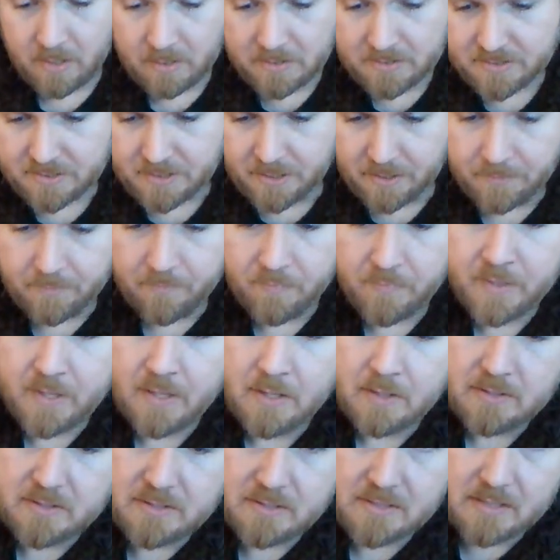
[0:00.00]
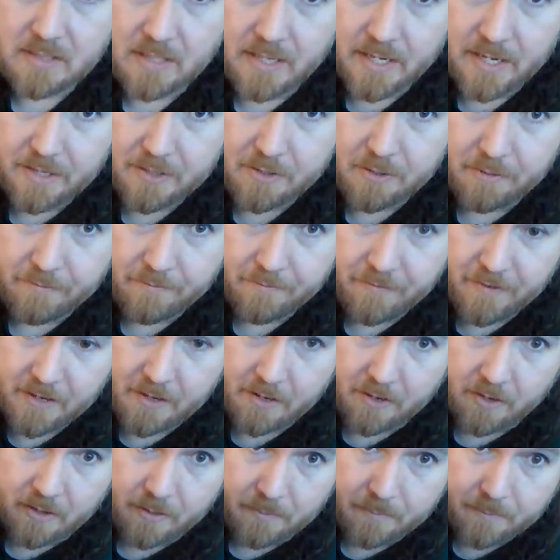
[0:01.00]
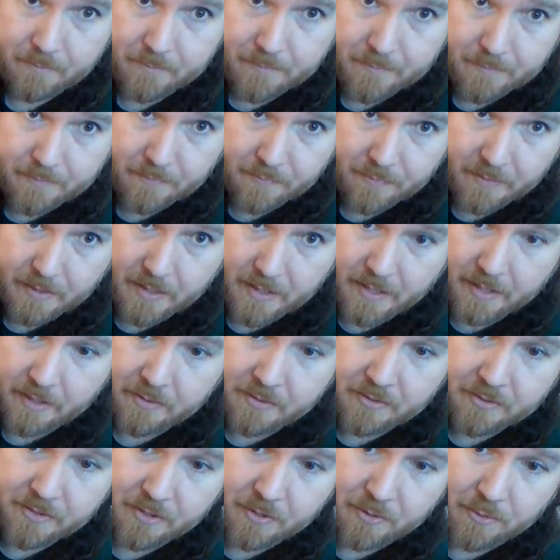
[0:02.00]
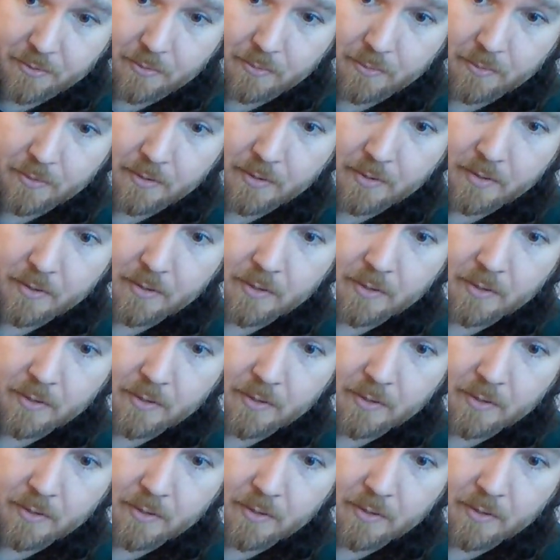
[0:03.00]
Also, slide your finger into